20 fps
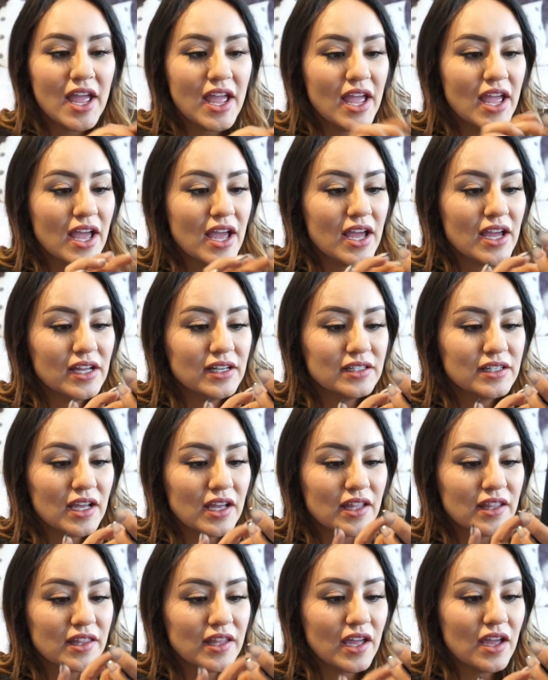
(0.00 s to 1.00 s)
and
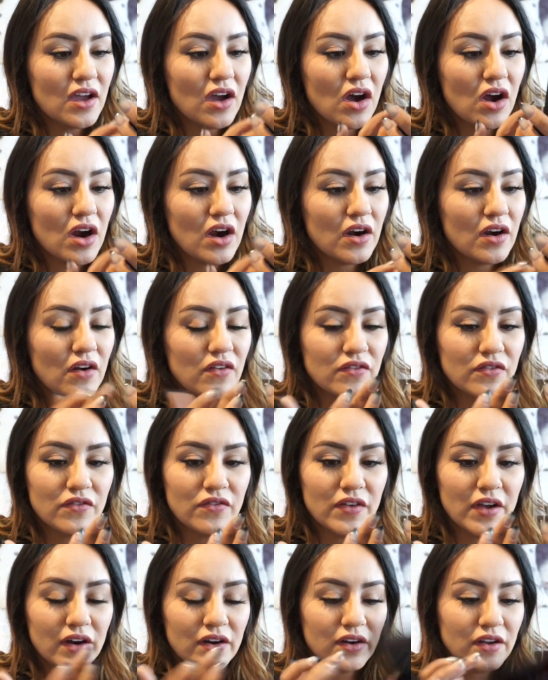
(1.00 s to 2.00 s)
they are
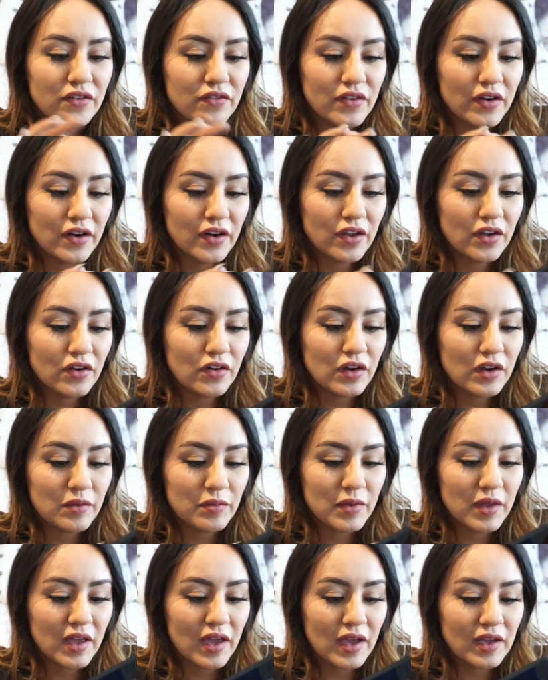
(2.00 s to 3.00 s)
very very
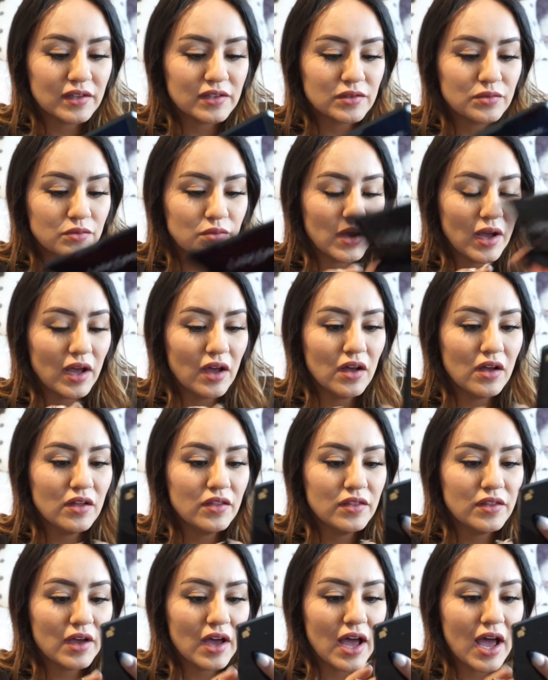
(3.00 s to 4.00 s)
creamy as
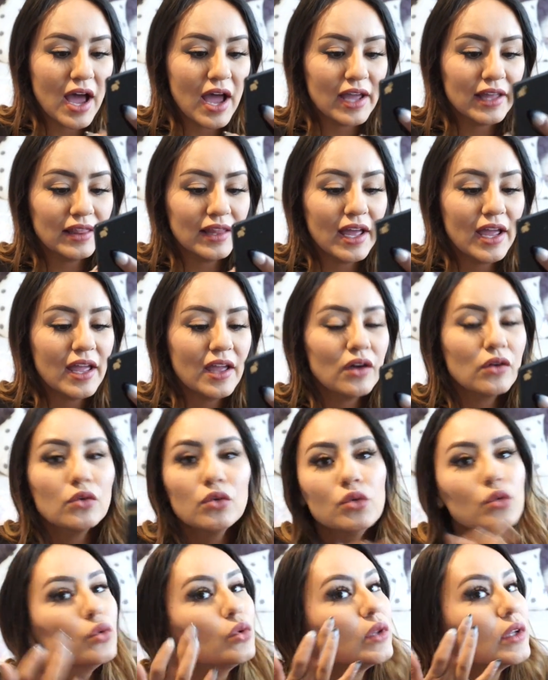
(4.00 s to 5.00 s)
well. The highlight,
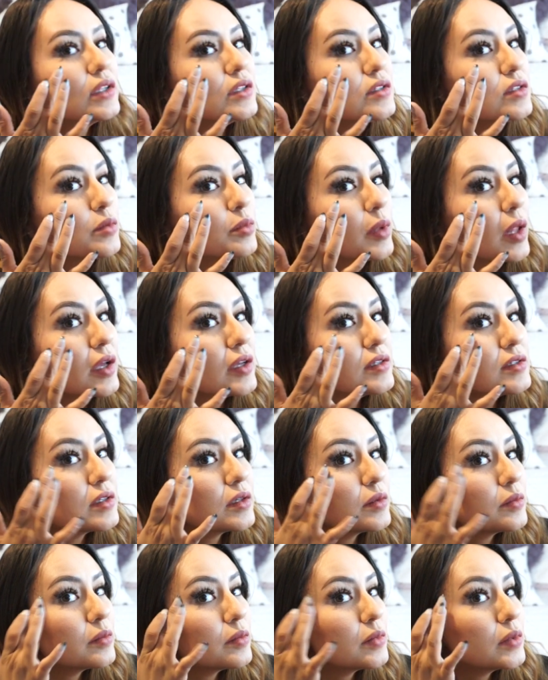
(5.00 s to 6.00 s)
ooh, let's apply
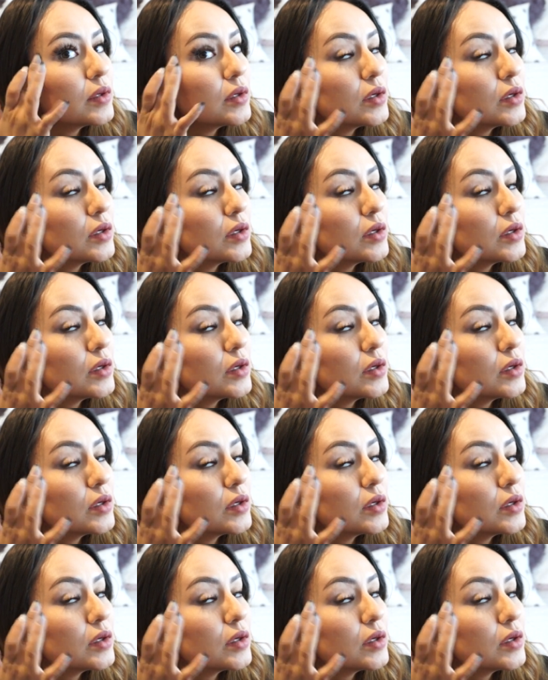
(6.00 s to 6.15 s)
some.